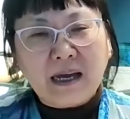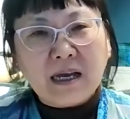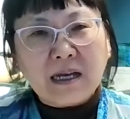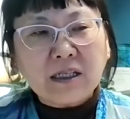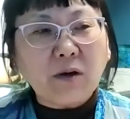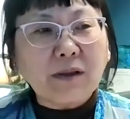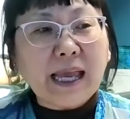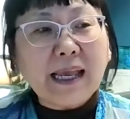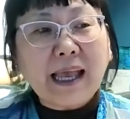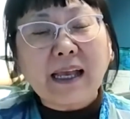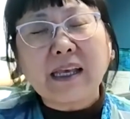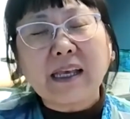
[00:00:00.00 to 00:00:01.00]
So they
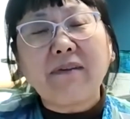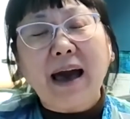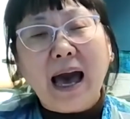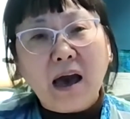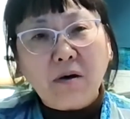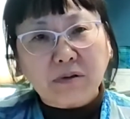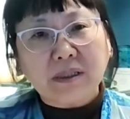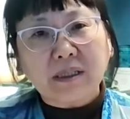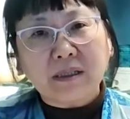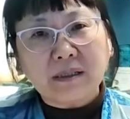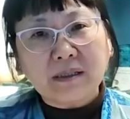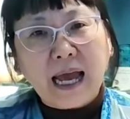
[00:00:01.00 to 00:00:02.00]
can give out
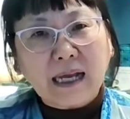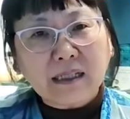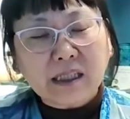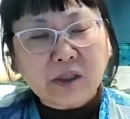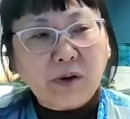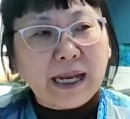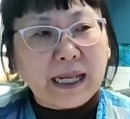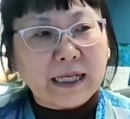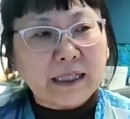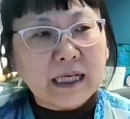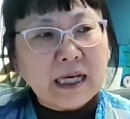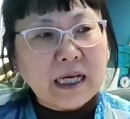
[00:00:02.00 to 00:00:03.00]
tax
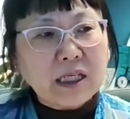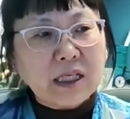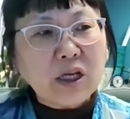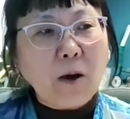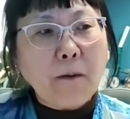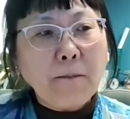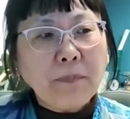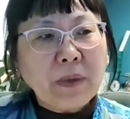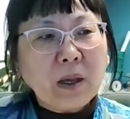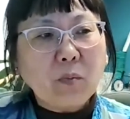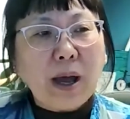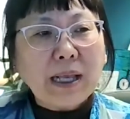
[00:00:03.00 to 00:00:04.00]
credit. So
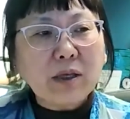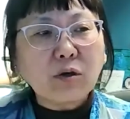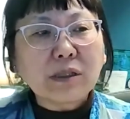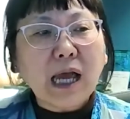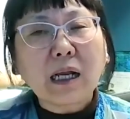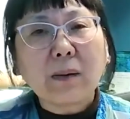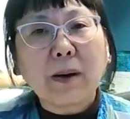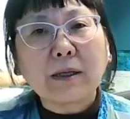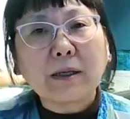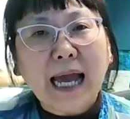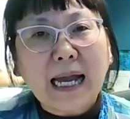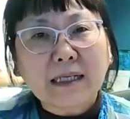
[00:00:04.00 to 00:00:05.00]
when you talk
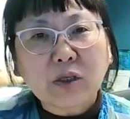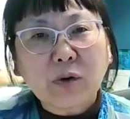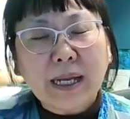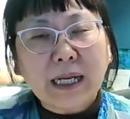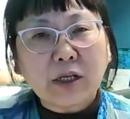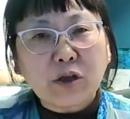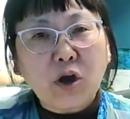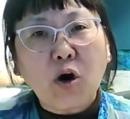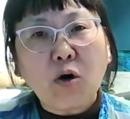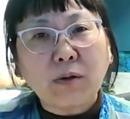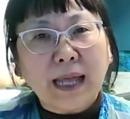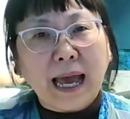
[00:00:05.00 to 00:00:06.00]
about tax credit,
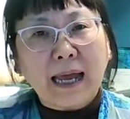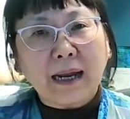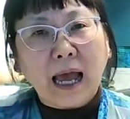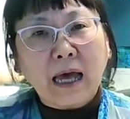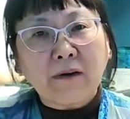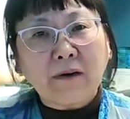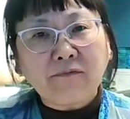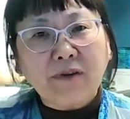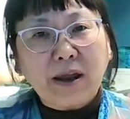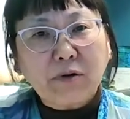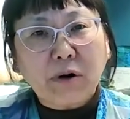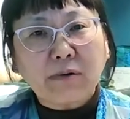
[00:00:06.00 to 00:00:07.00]
know that on the
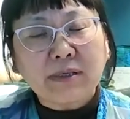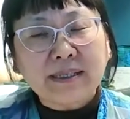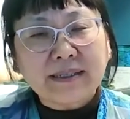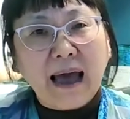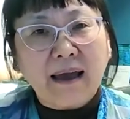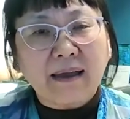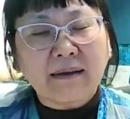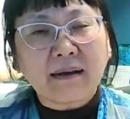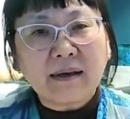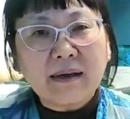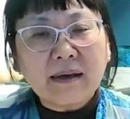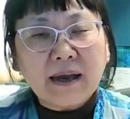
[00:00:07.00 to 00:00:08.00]
federal side,
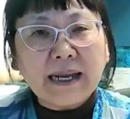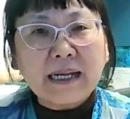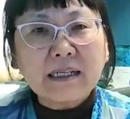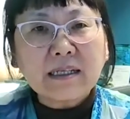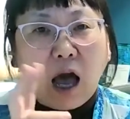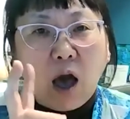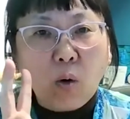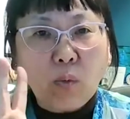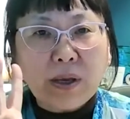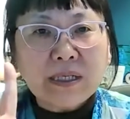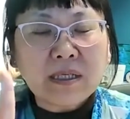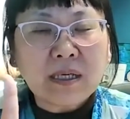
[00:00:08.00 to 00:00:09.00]
it is
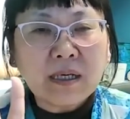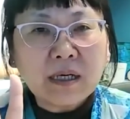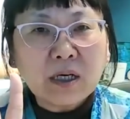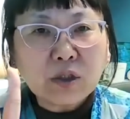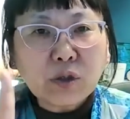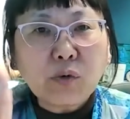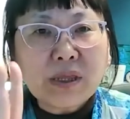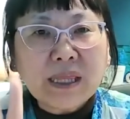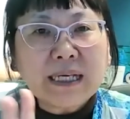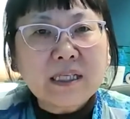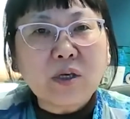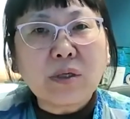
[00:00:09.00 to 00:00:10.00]
always two
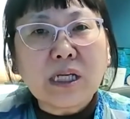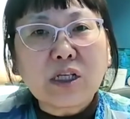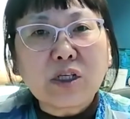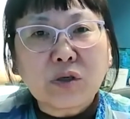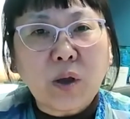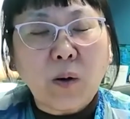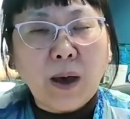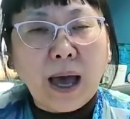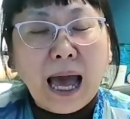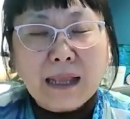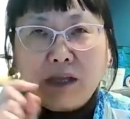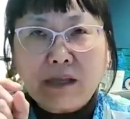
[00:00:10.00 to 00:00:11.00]
things you need to know.
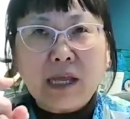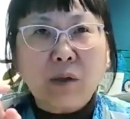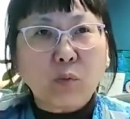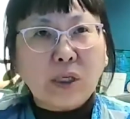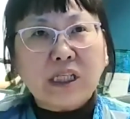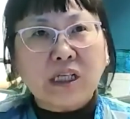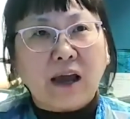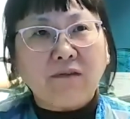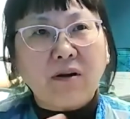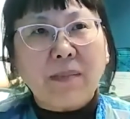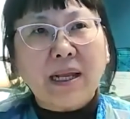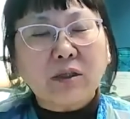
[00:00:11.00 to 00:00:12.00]
Other than which
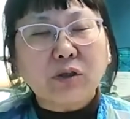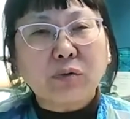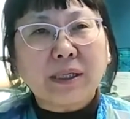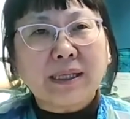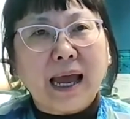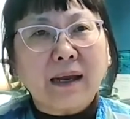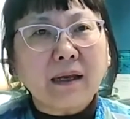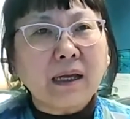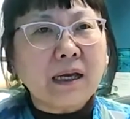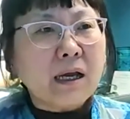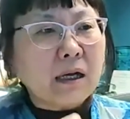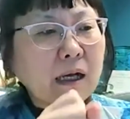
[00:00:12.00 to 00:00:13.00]
government doing that,
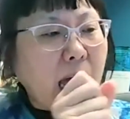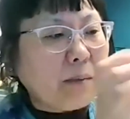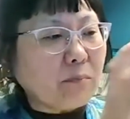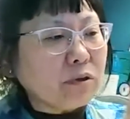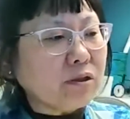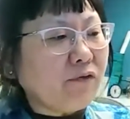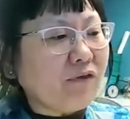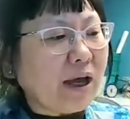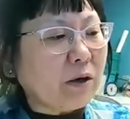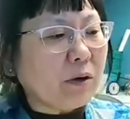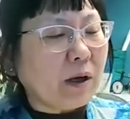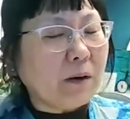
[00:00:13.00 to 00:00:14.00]
come to
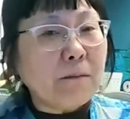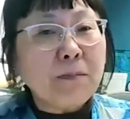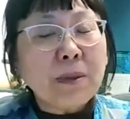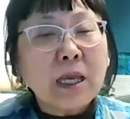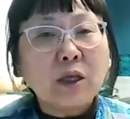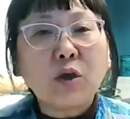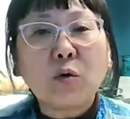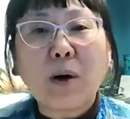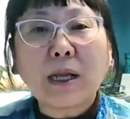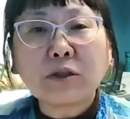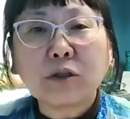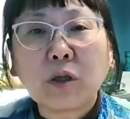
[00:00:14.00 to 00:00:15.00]
federal, you
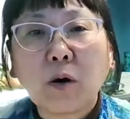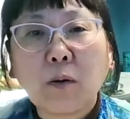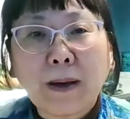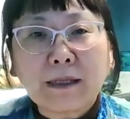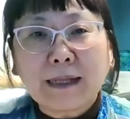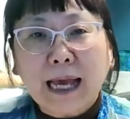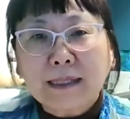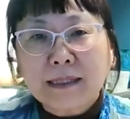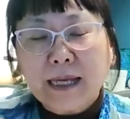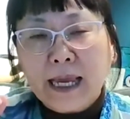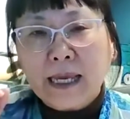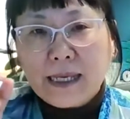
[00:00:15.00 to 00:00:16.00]
want to know whether that's
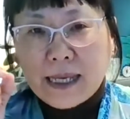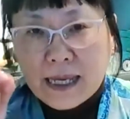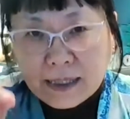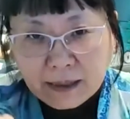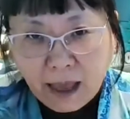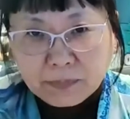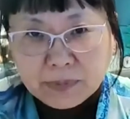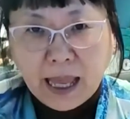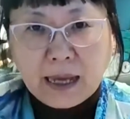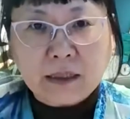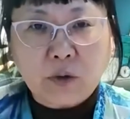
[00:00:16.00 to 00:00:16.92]
a income tax